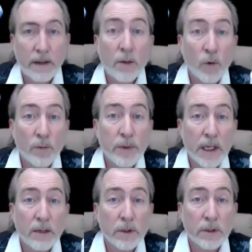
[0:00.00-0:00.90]
and we'll be
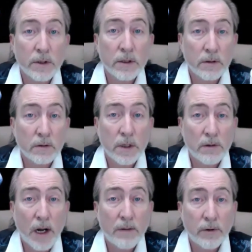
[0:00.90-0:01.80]
able to
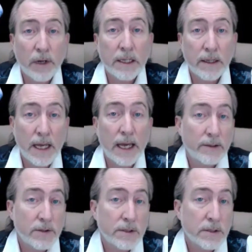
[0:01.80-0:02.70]
corroborate
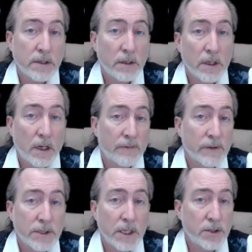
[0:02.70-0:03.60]
that just in yeah. our
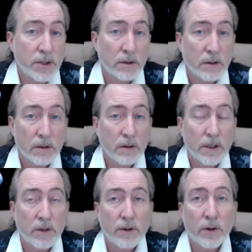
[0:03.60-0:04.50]
conversation. You
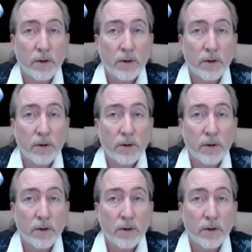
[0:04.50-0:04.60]
know, yeah,